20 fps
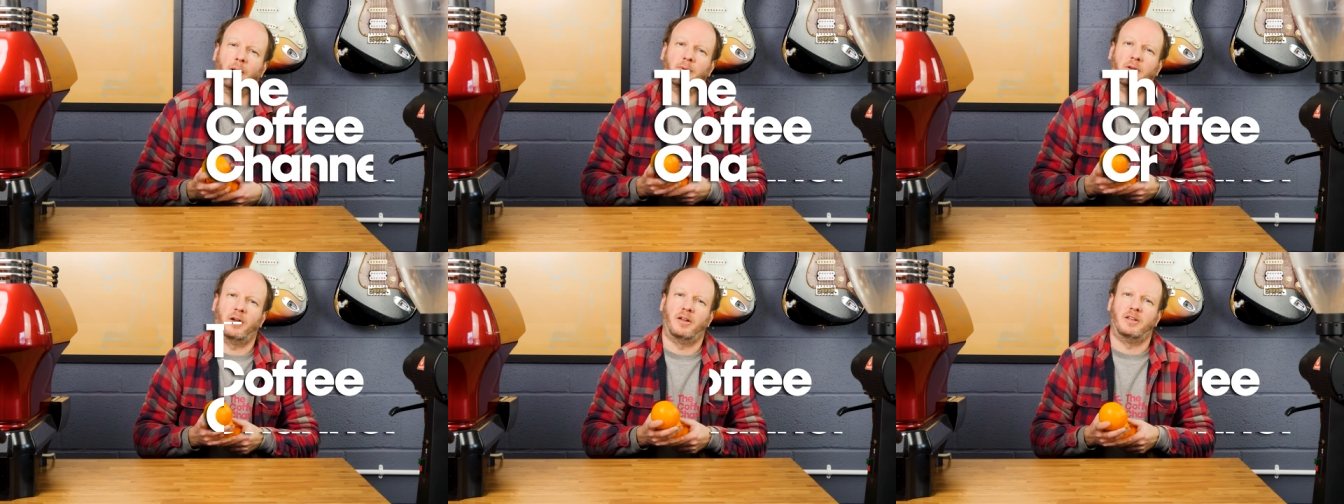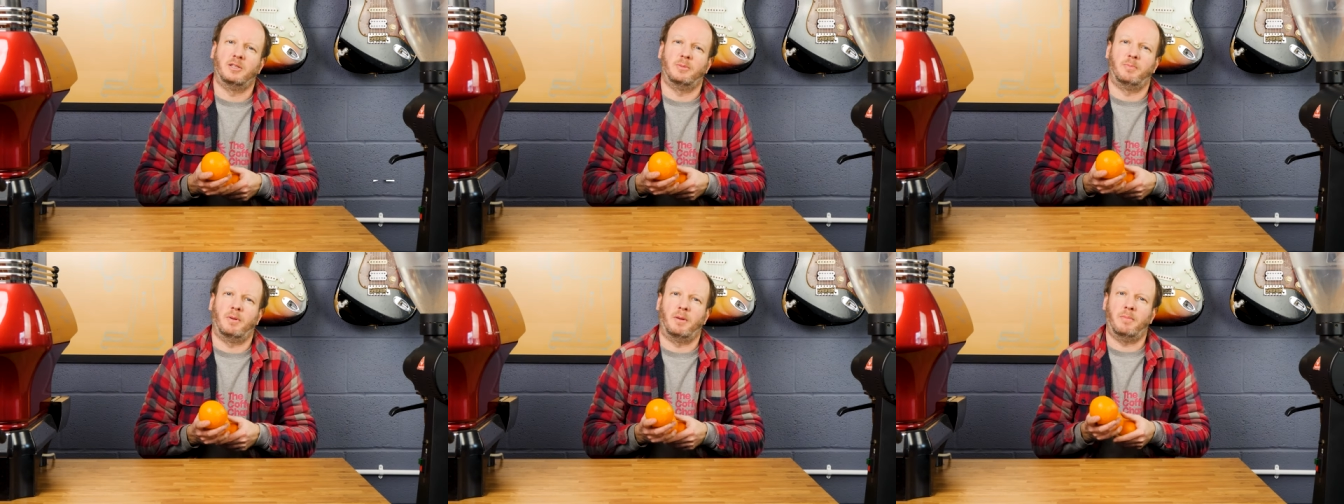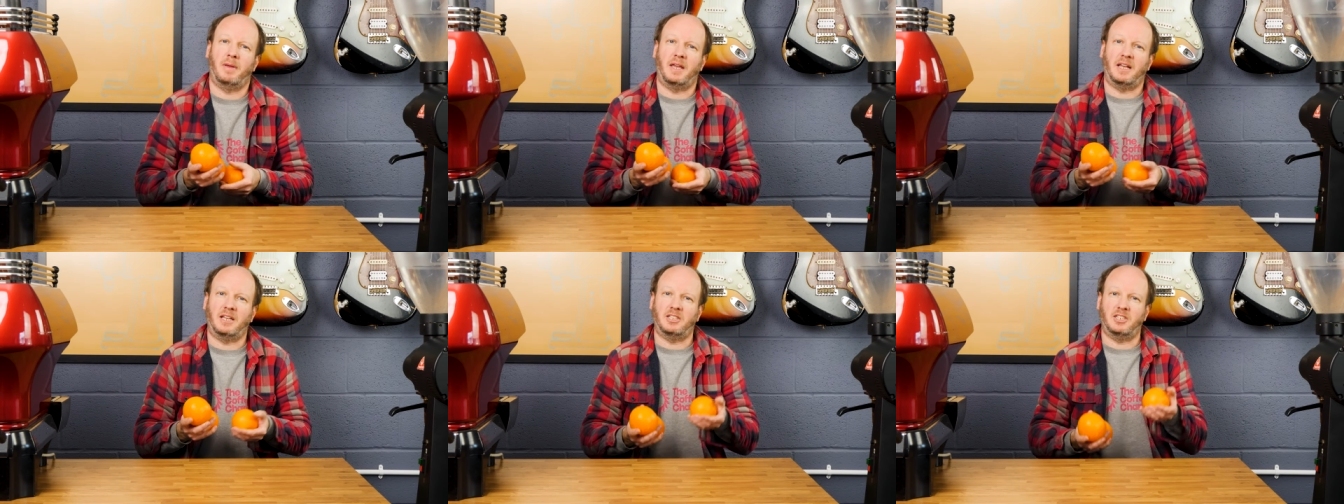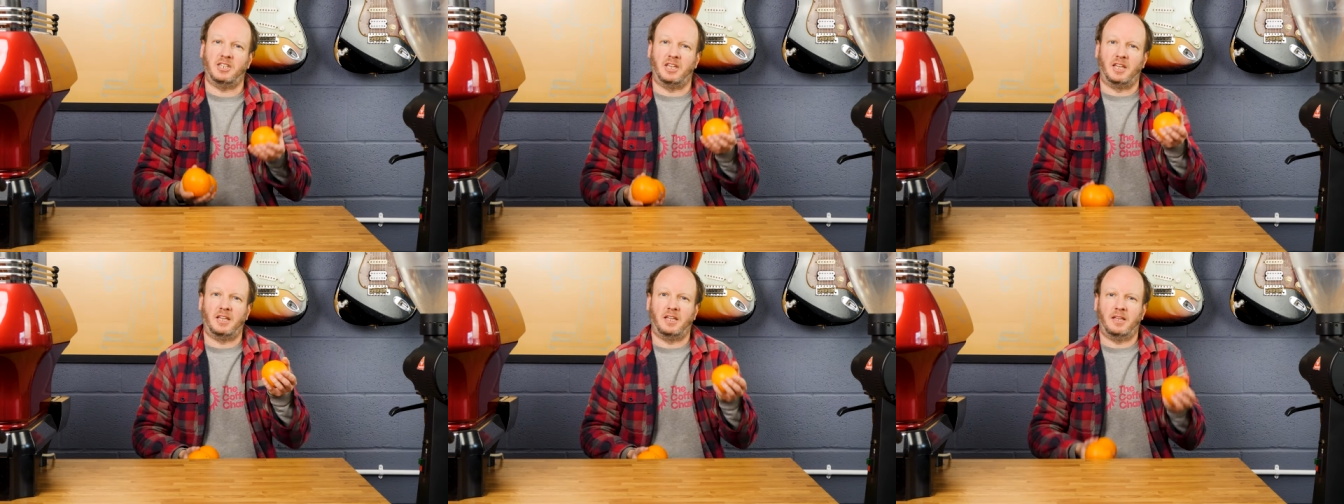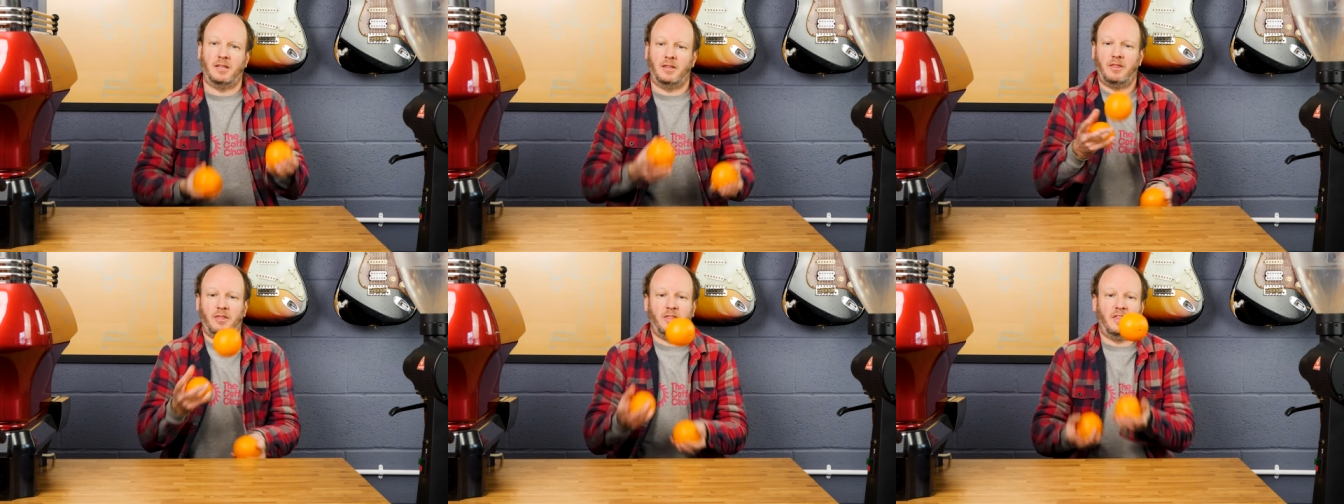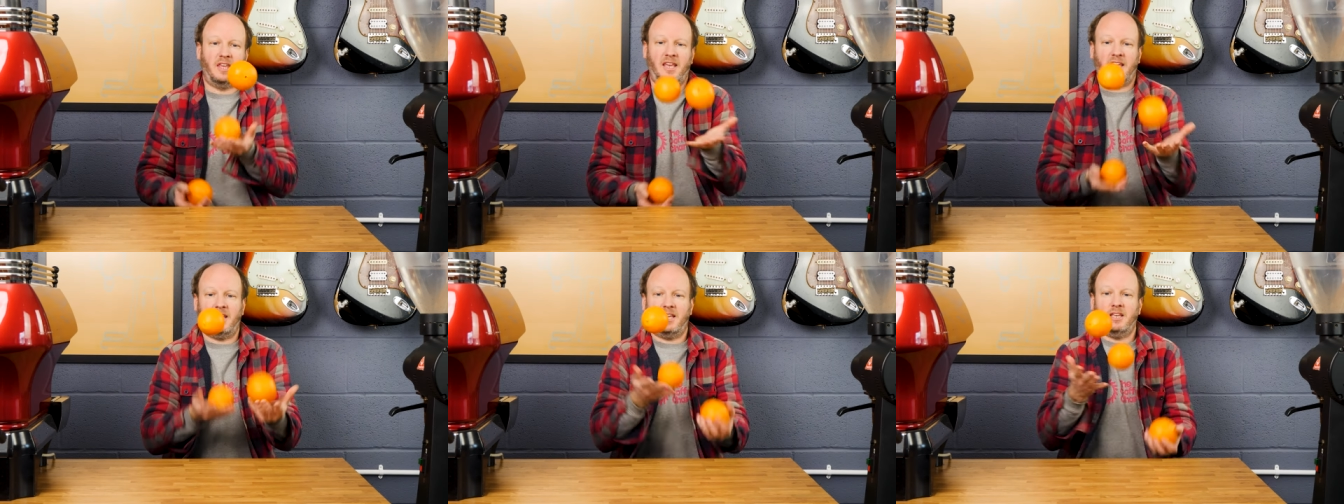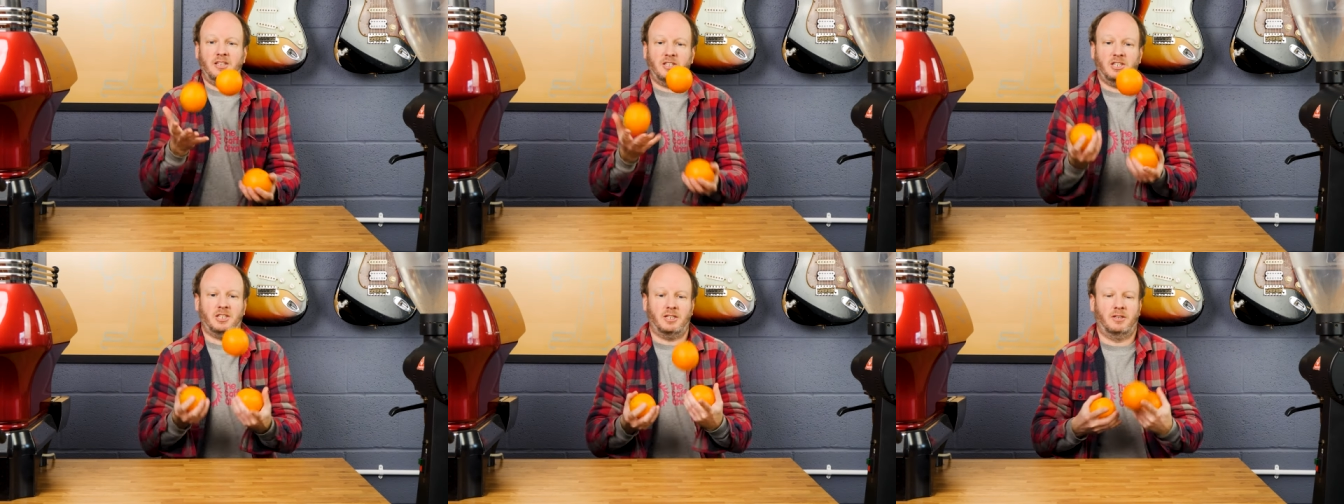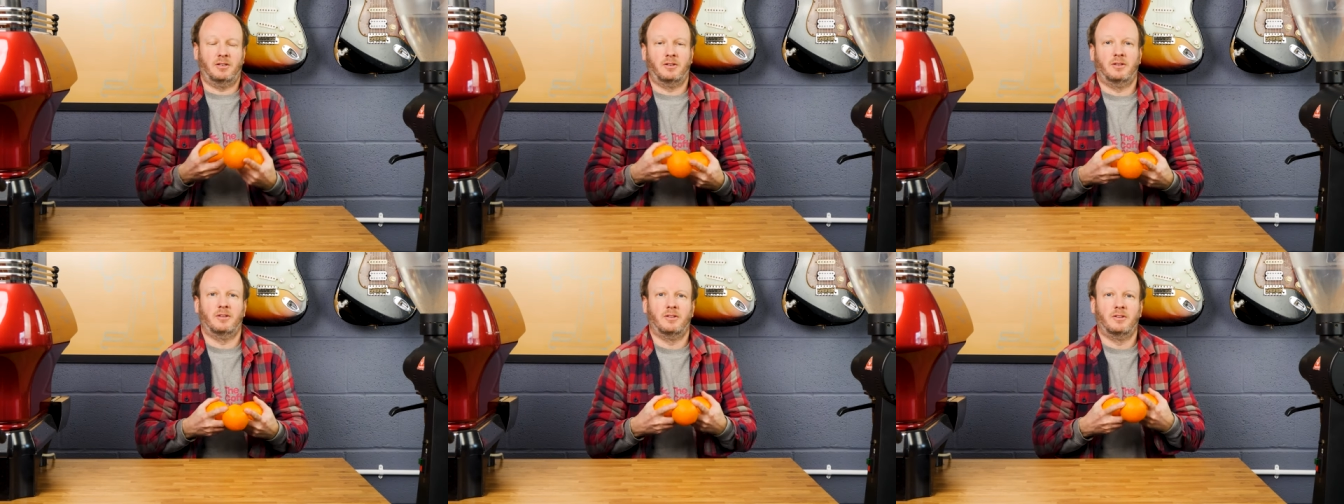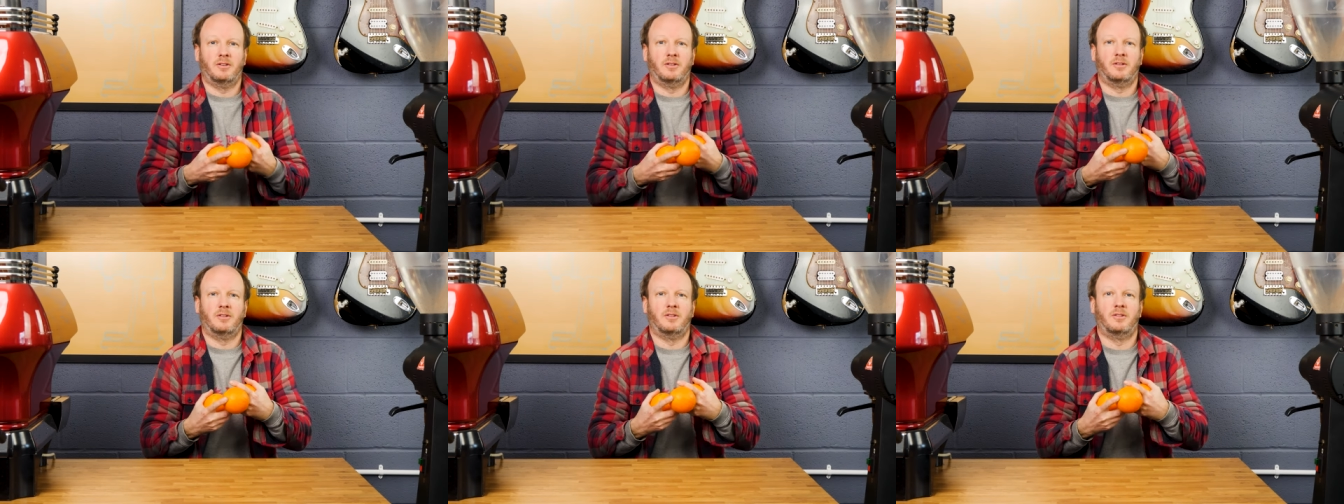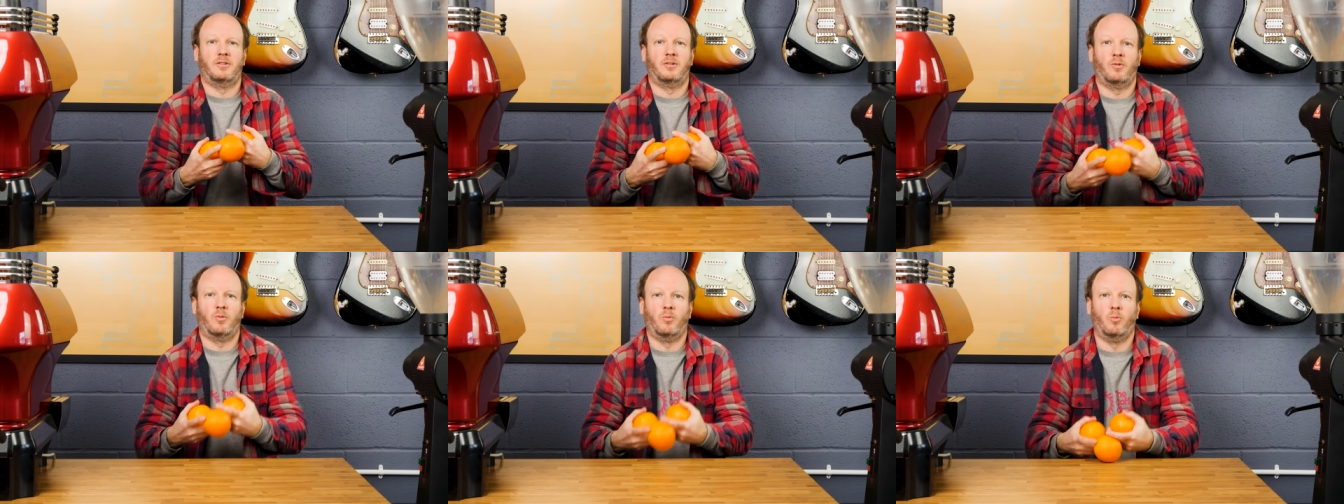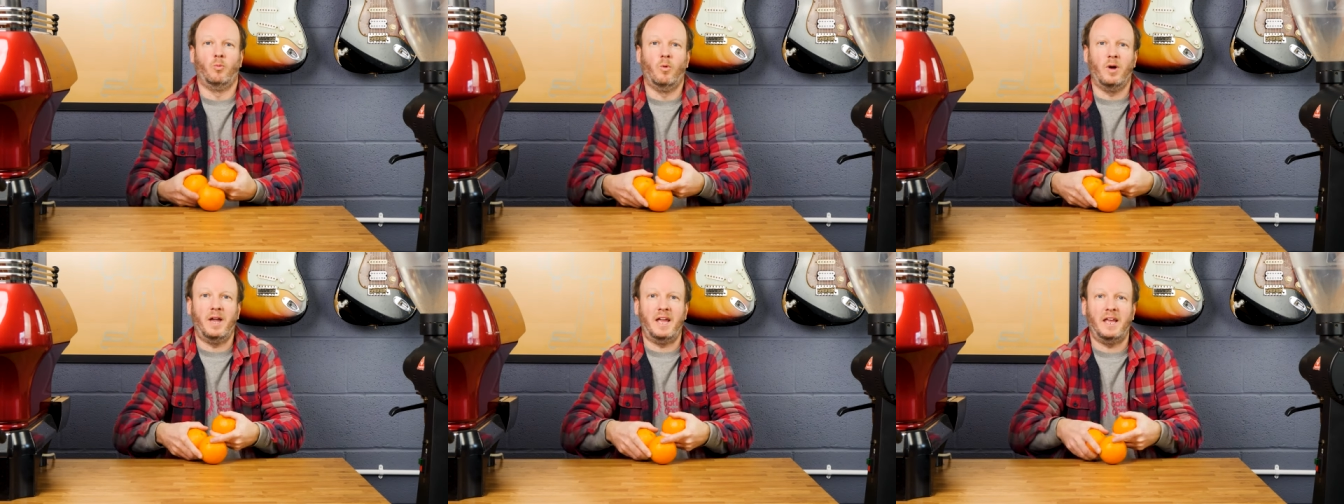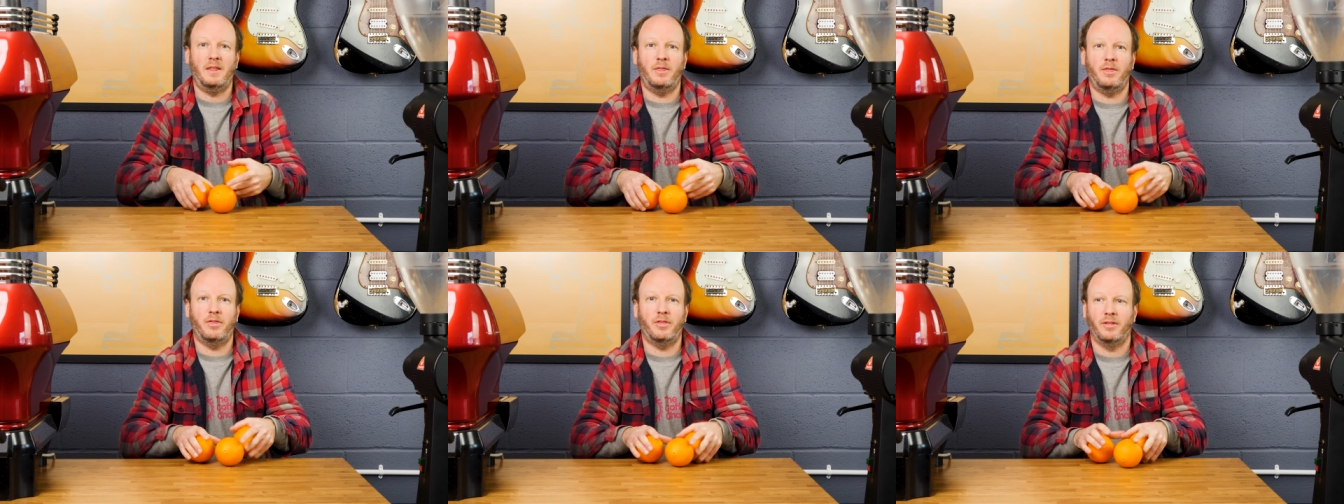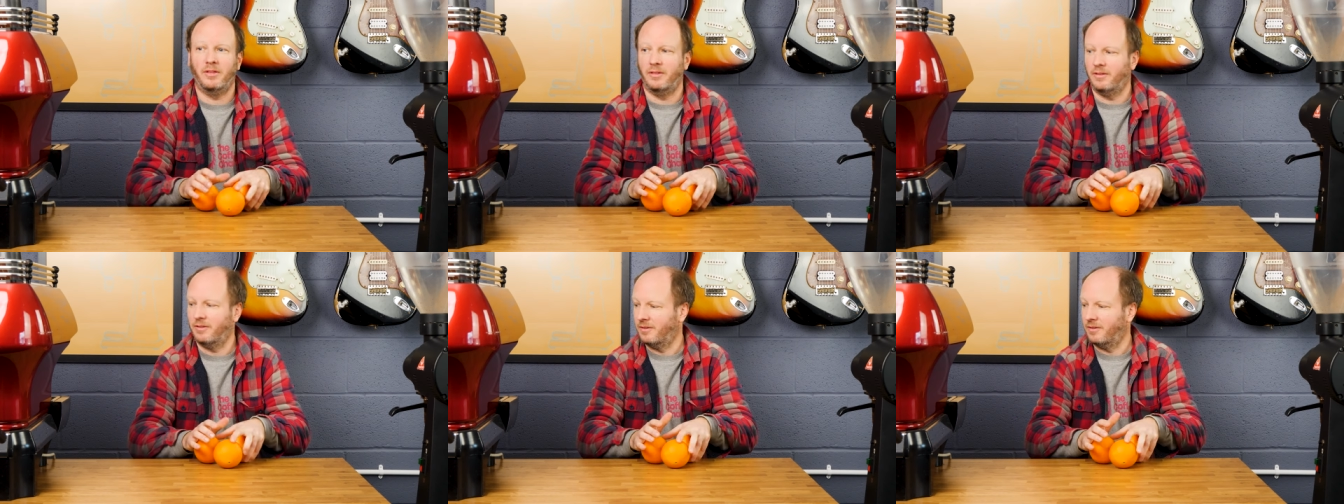I'm going to be mixing these with